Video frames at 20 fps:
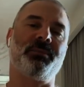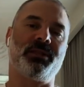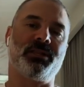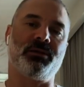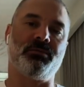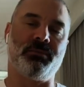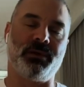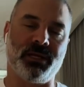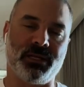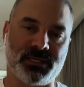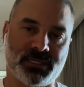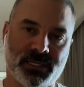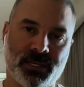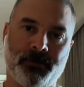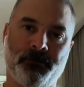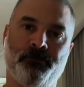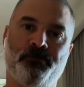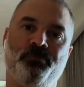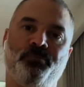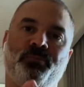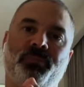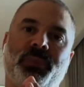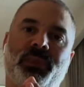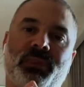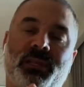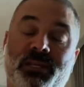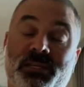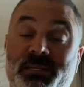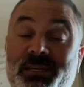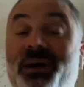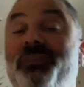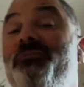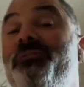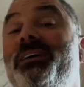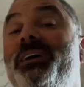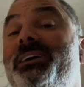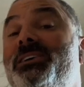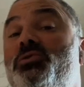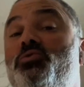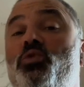it means that
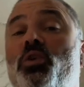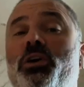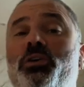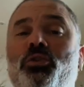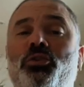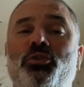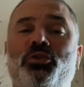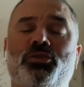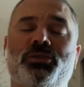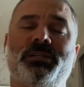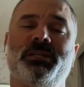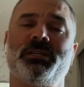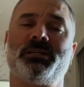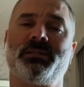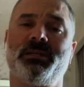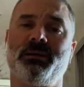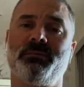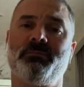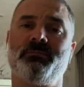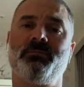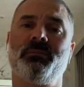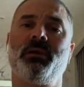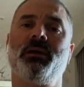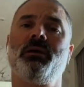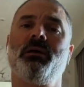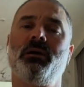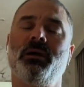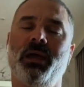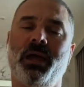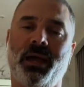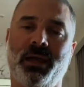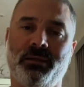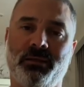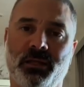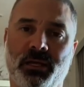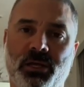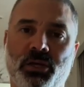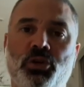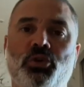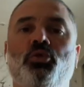something is going on in your system
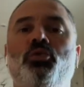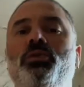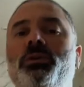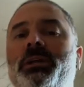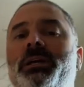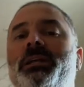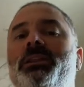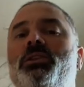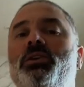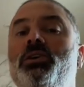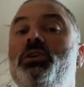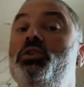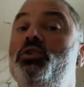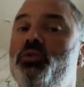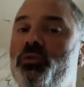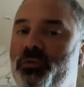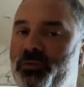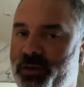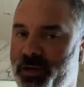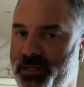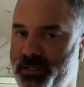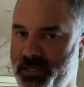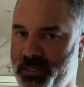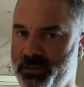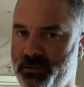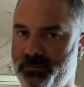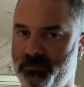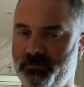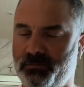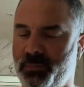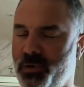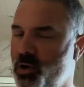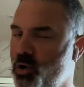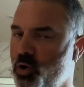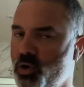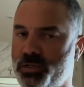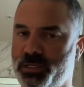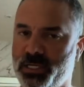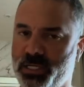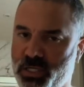and you need to fix it,
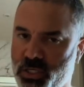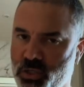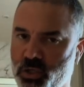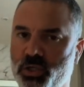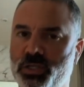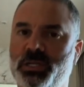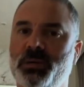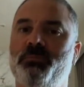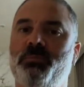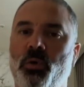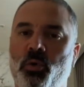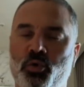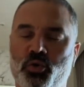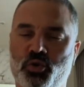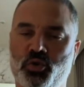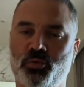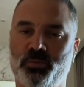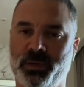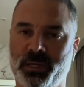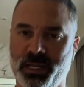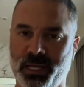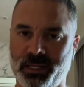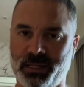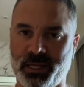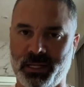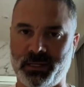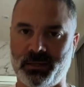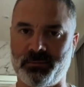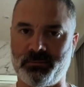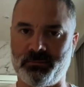because it's not supposed to be like that.